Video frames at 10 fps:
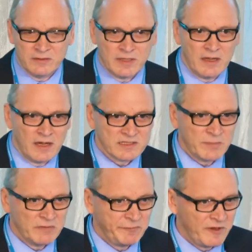and I asked
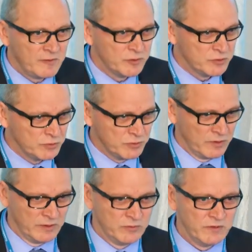my fellow to
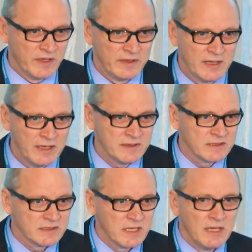do the
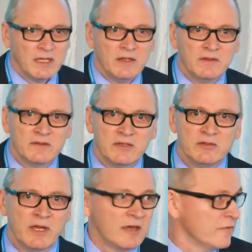analysis, is that
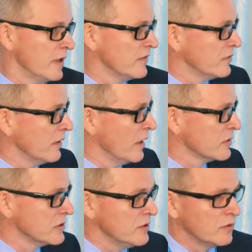you have
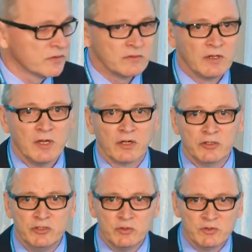actually also
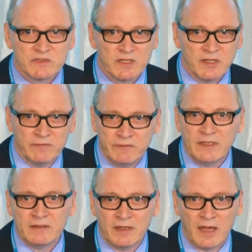reduced
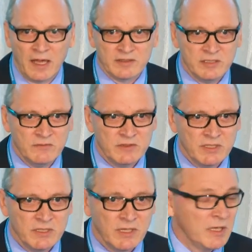vagal
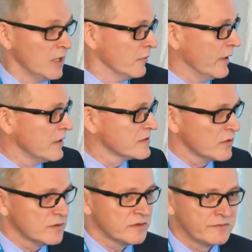activity. And when I
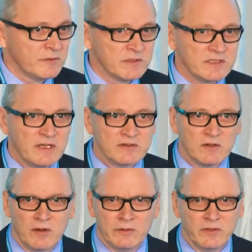saw this first, I
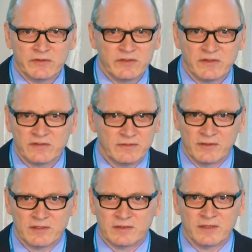saw, oh no, this is
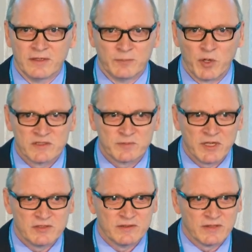not POTS
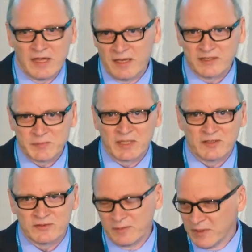patients. I expected